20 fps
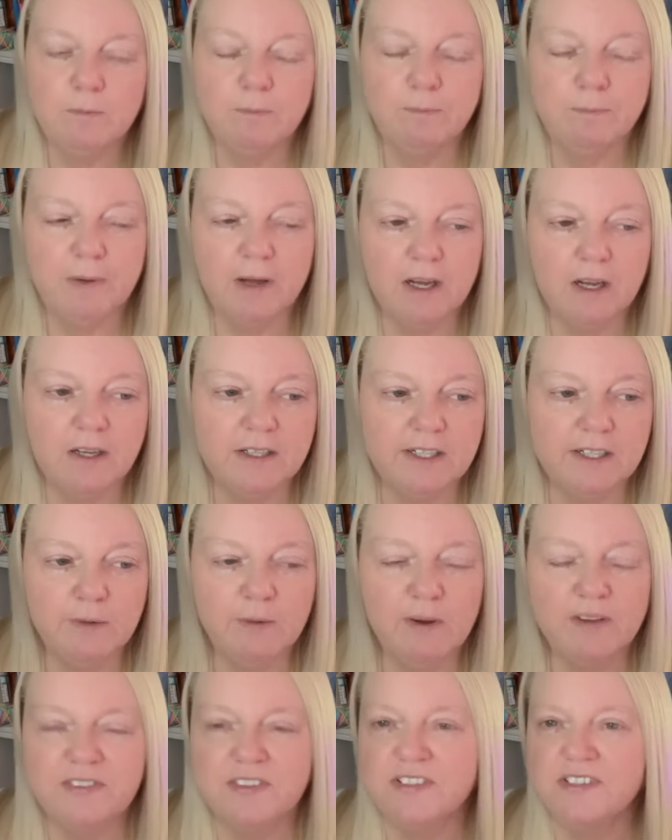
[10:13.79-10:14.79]
But, you know,
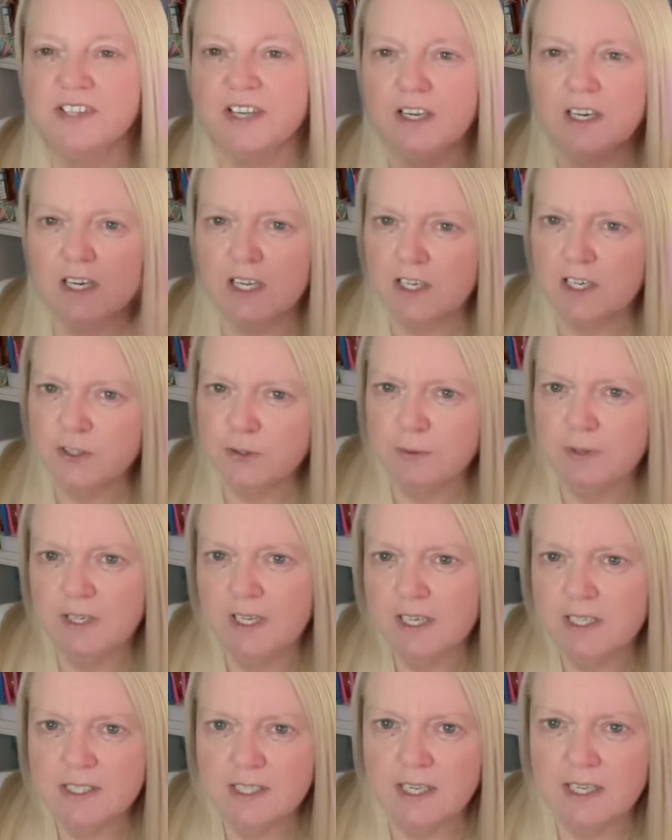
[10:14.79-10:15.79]
others say, hello,
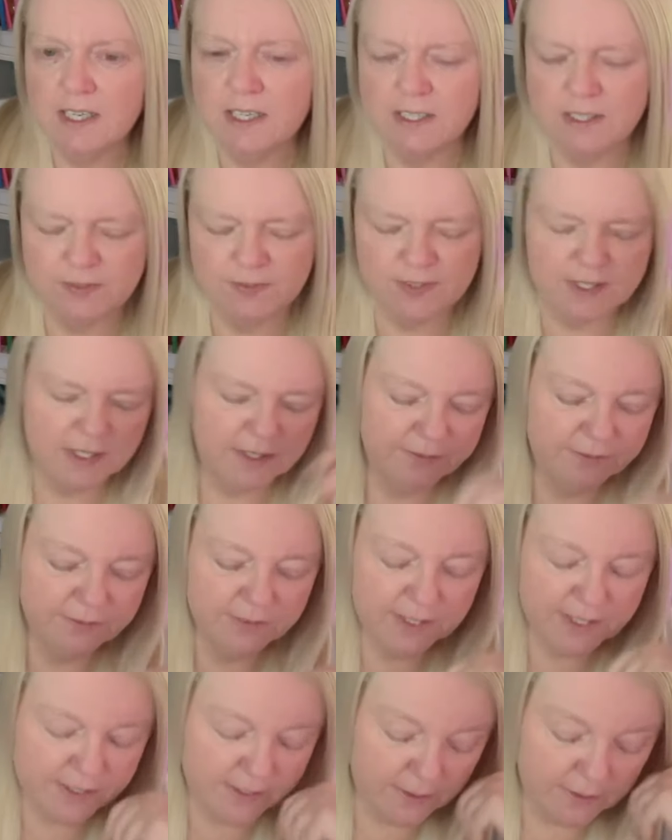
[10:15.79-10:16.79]
twenty-eight days for
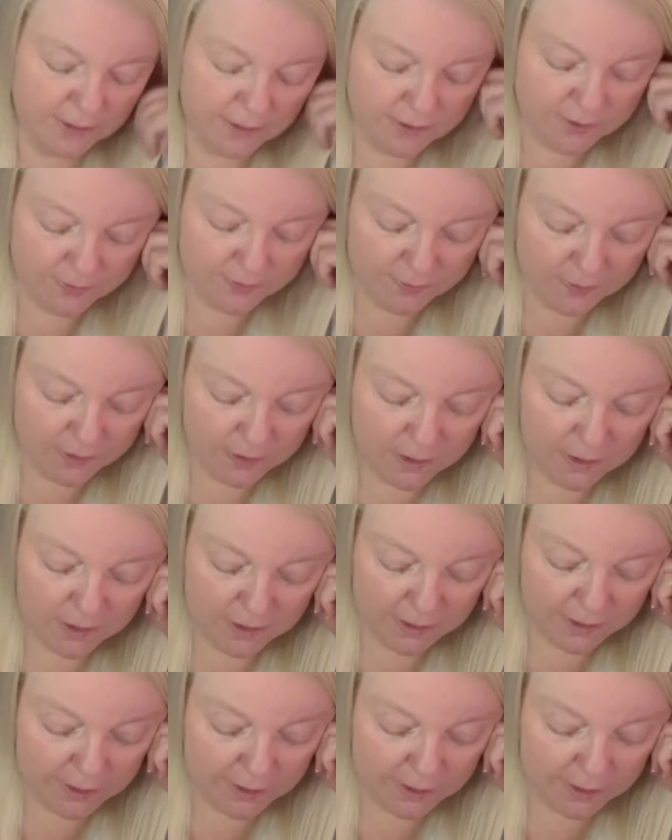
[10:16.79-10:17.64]
delivery. So that's, you